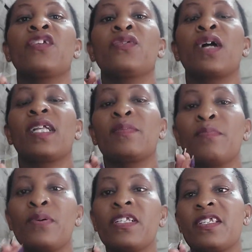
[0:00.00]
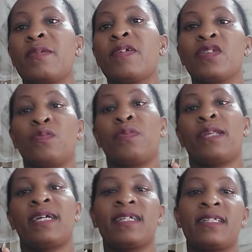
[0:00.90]
you can put them into
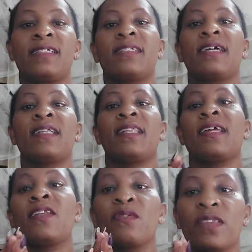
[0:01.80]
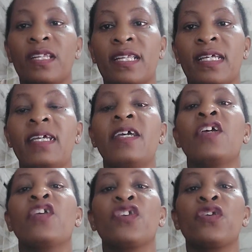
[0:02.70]
practice, and at the end of the day,
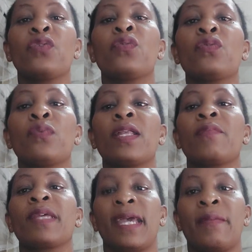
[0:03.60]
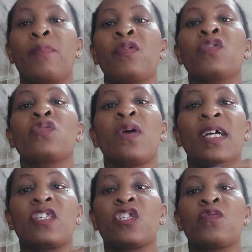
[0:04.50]
you will be able to
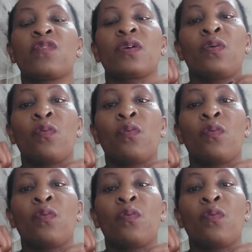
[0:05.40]
achieve the